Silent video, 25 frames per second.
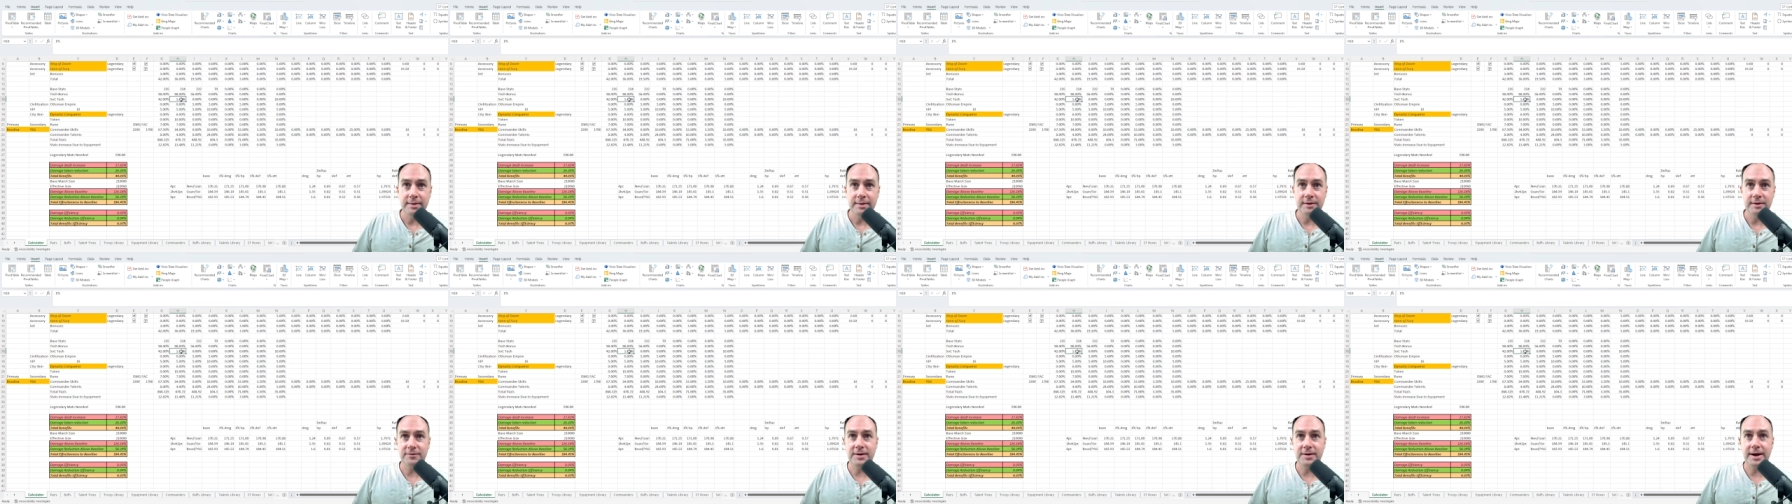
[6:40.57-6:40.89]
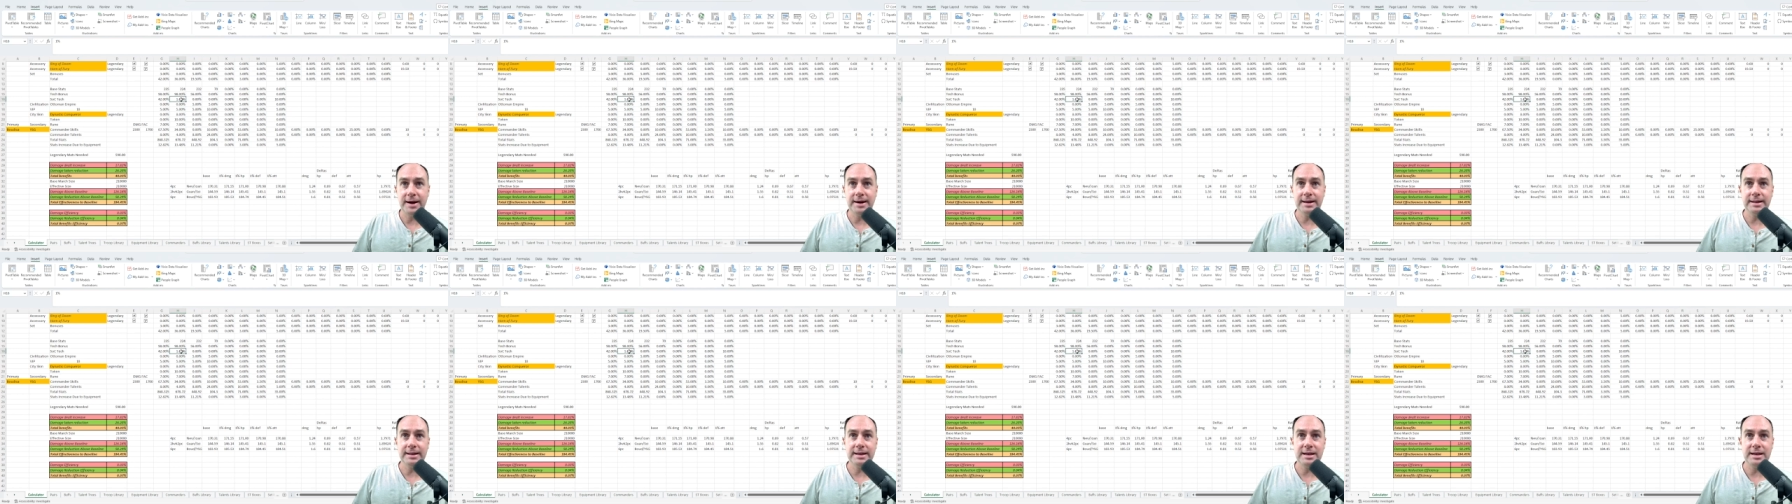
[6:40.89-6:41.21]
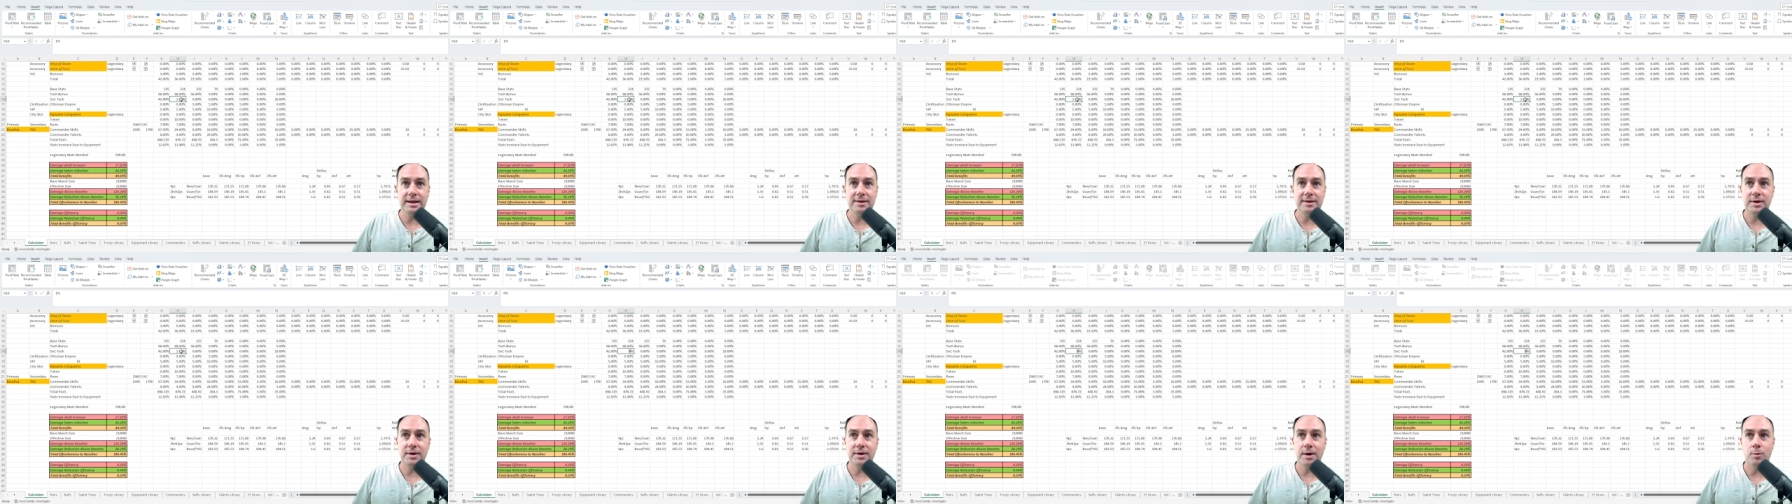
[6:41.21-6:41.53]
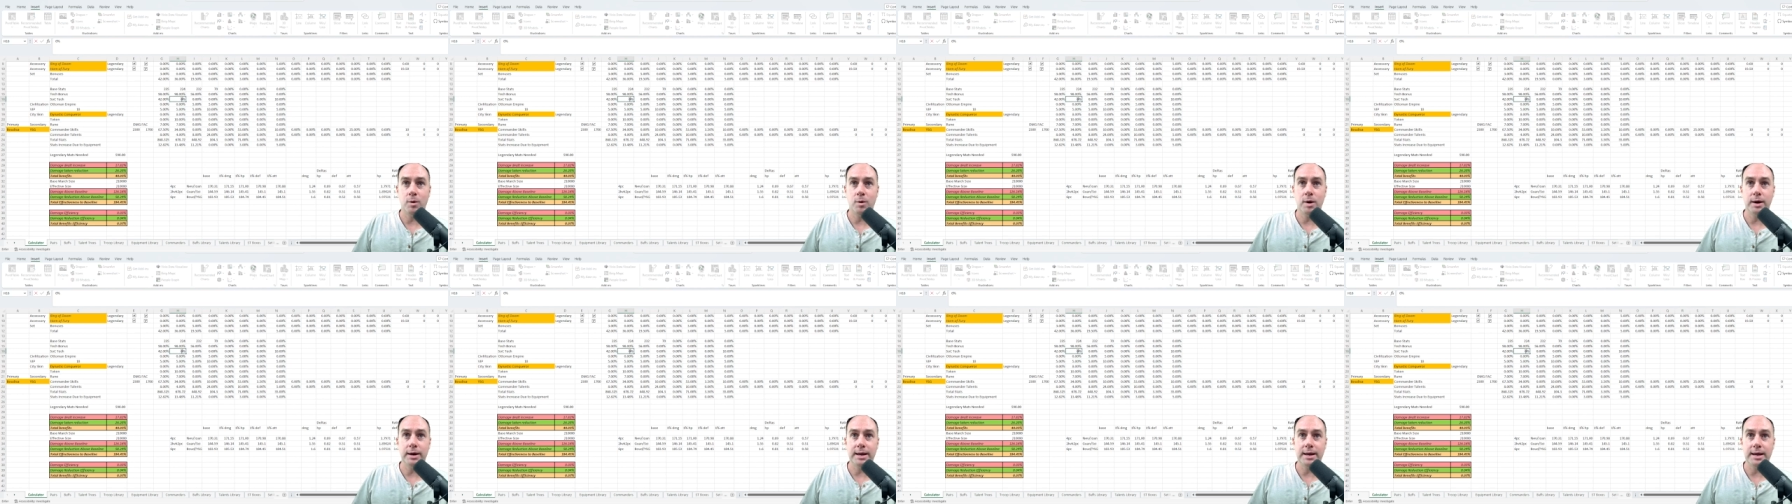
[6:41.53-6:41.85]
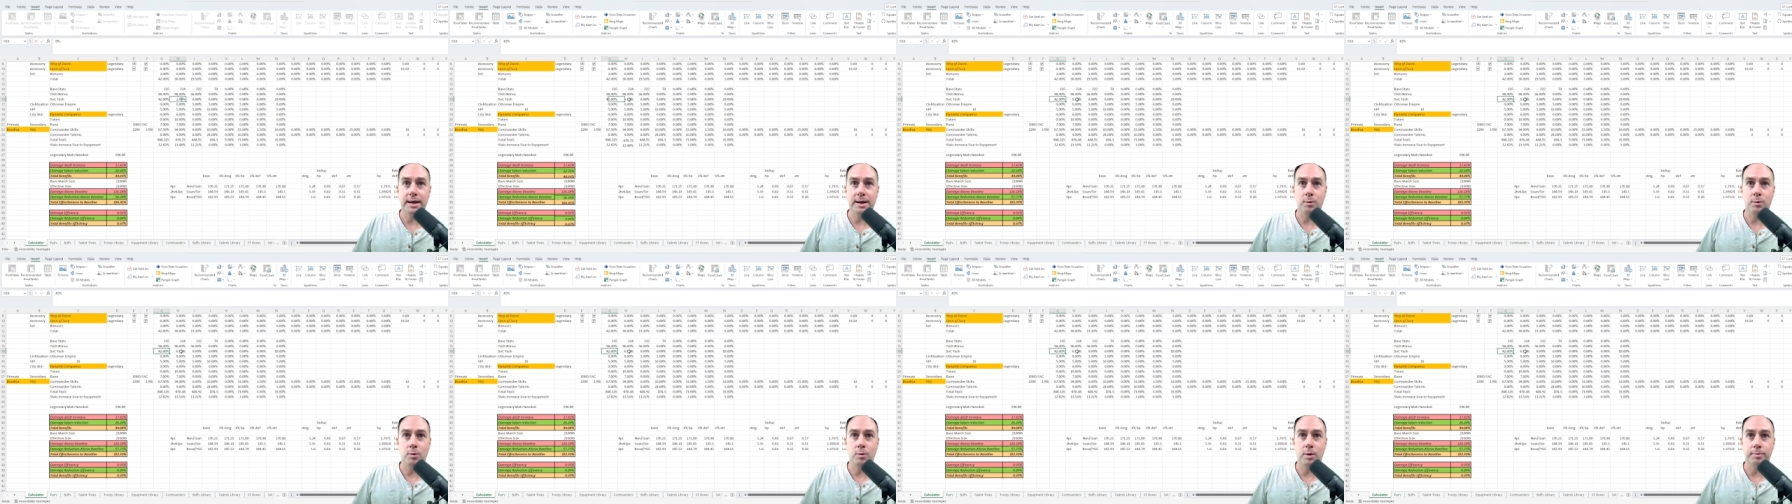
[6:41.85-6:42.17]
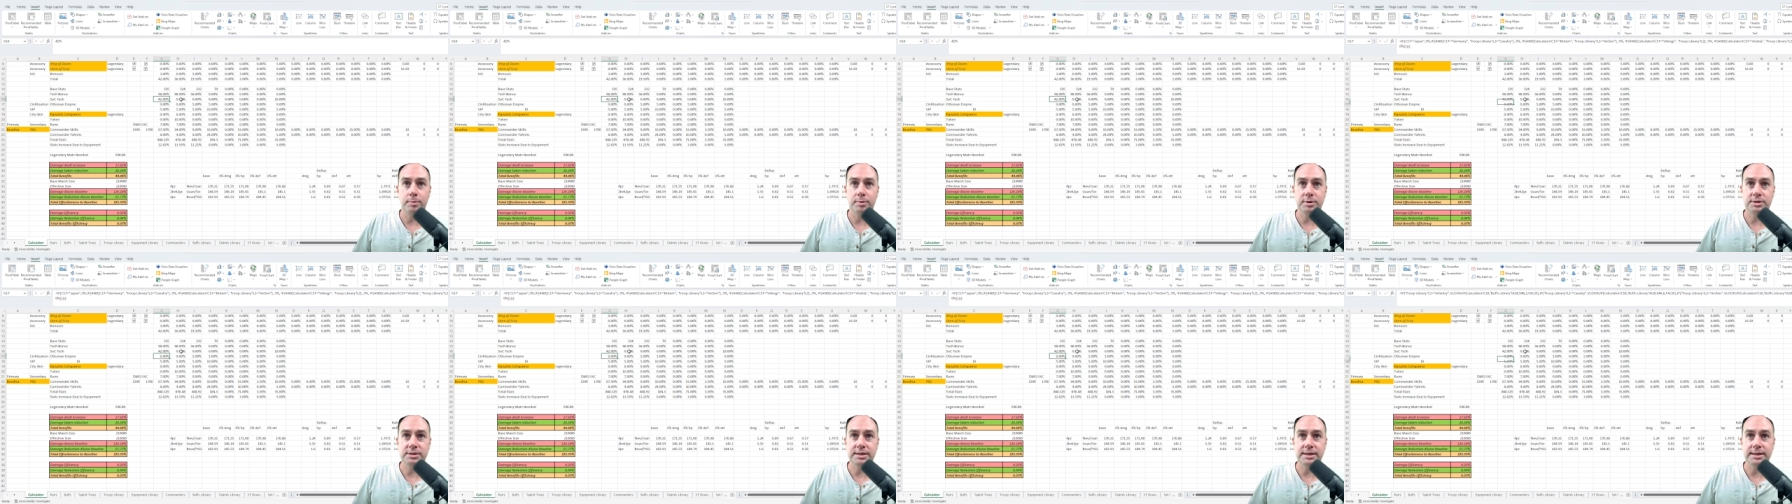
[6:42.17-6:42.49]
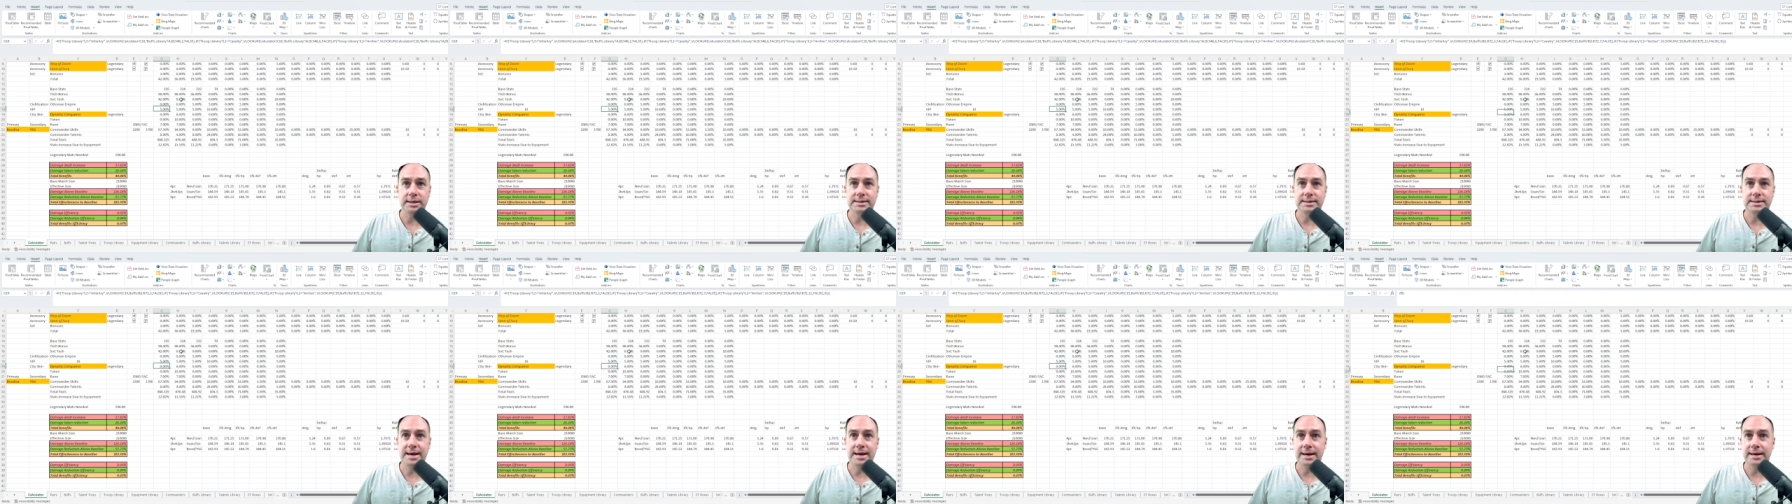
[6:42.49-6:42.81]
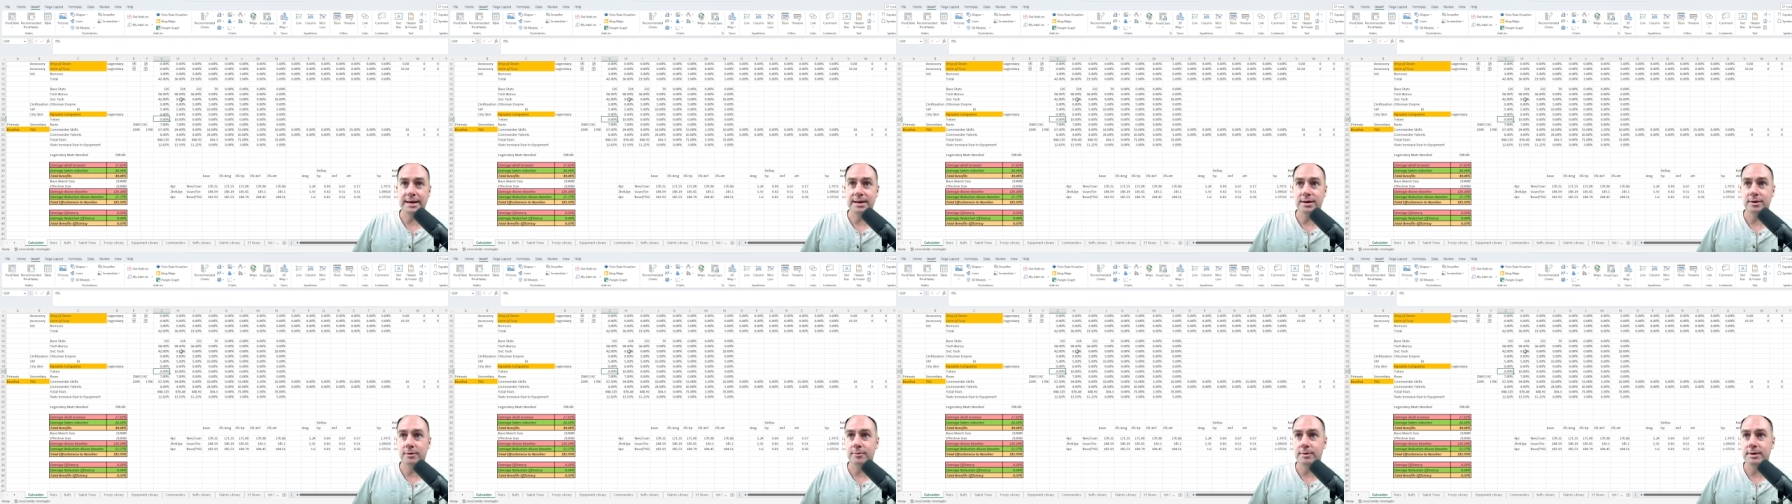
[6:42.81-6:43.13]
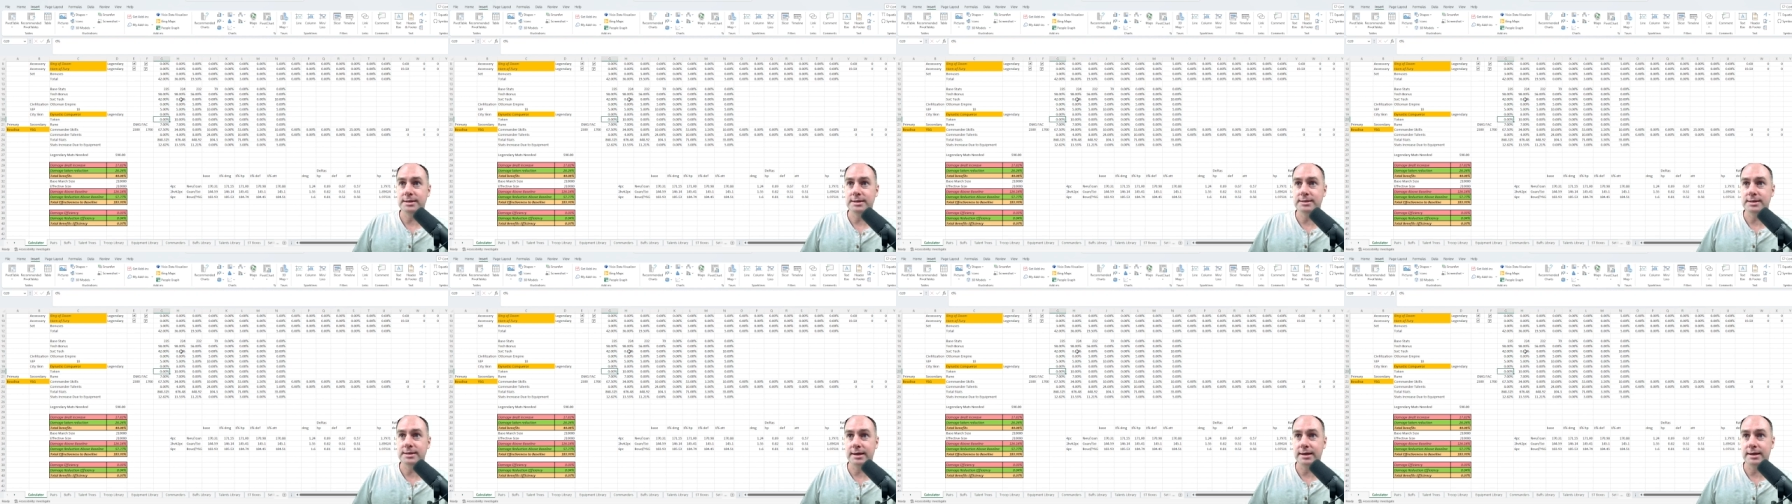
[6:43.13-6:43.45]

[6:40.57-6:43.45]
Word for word: And then finally, if I want a 1% attack increase,